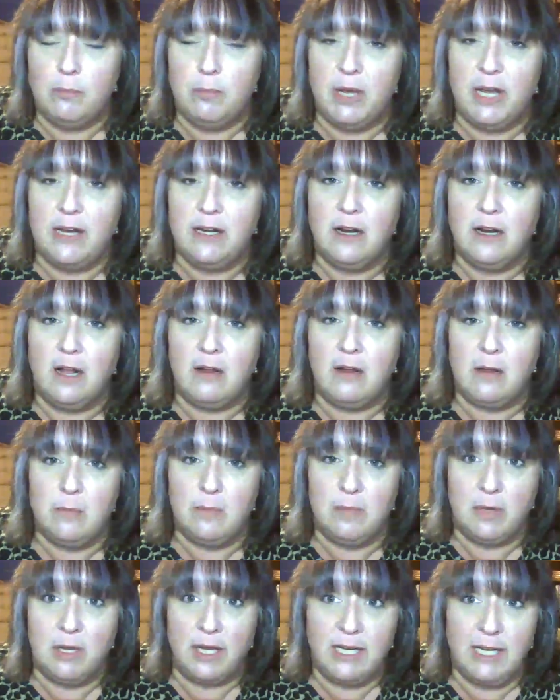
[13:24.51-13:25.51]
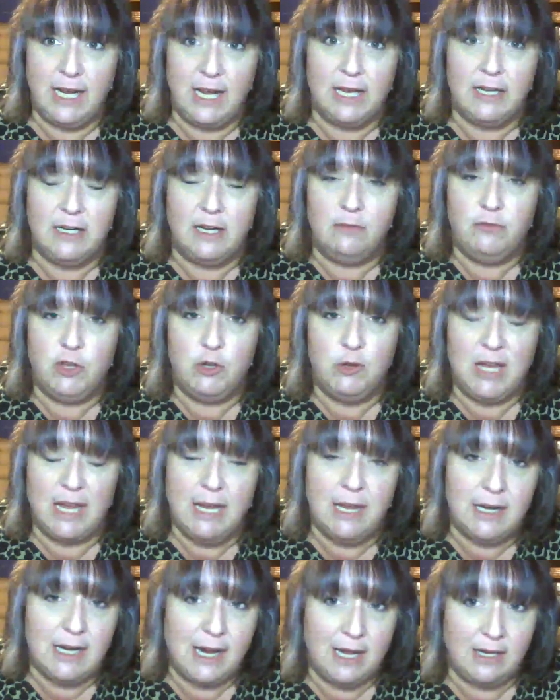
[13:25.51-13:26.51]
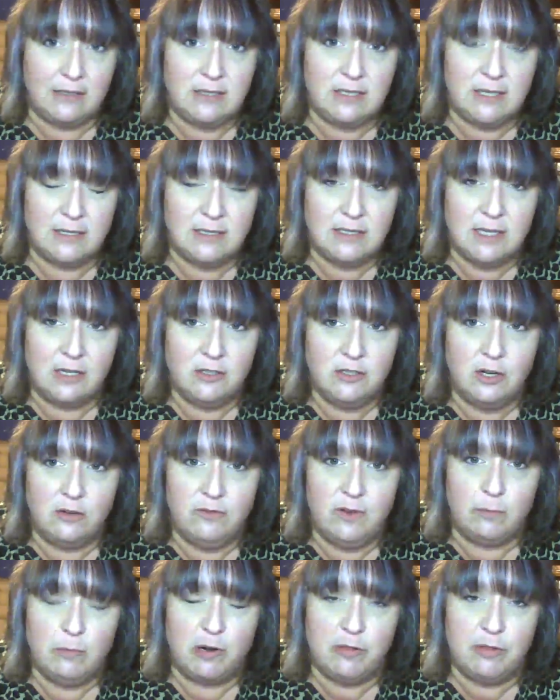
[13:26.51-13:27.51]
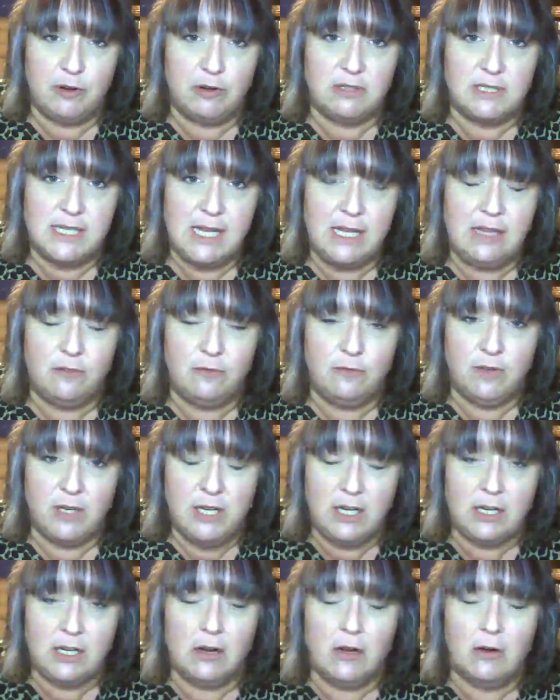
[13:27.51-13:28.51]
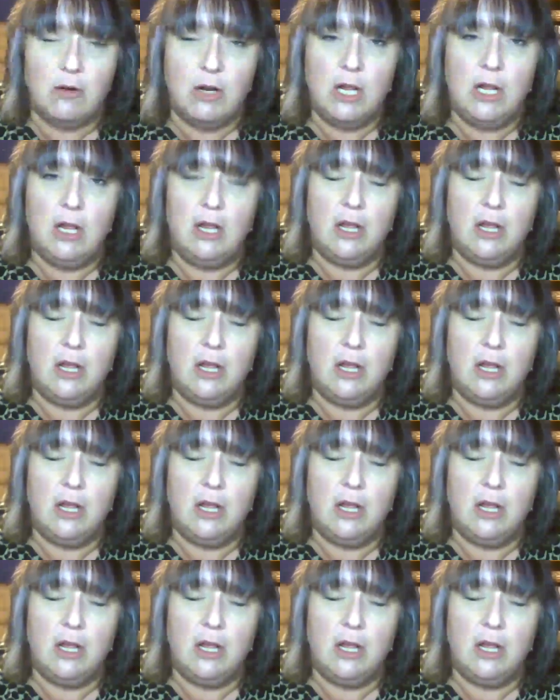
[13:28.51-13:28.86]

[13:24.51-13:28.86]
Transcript: But again, if you can't access that November 13th video,